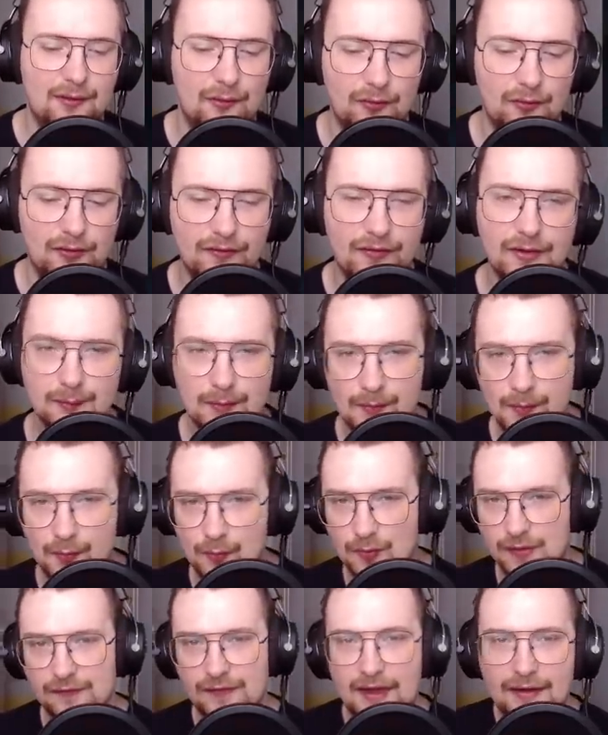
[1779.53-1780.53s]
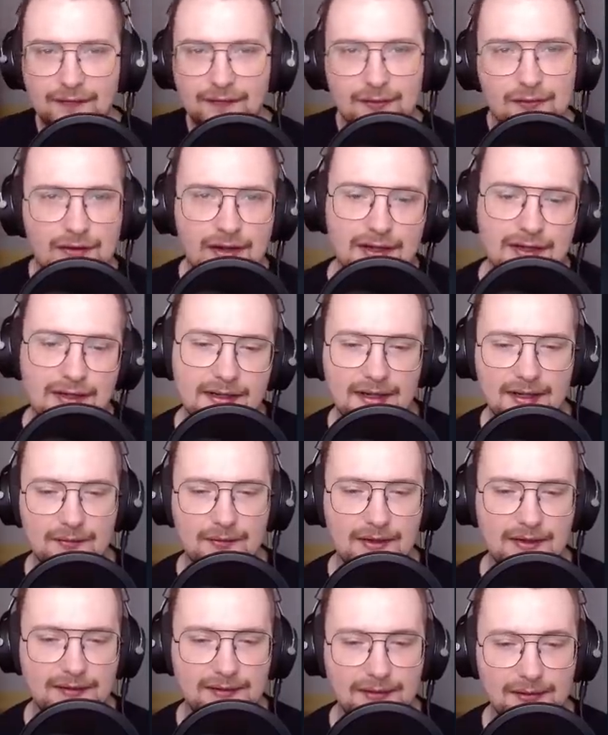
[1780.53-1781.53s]
all of those people would have left already
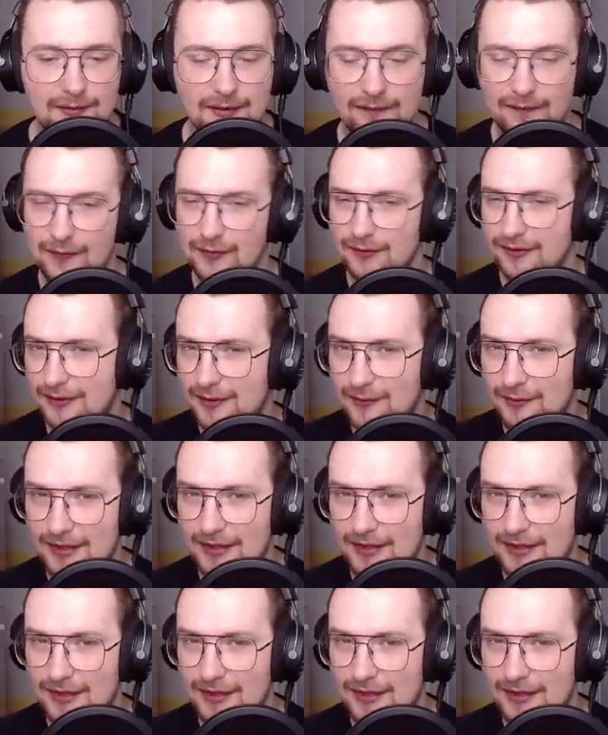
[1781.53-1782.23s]
anyway, so if you're still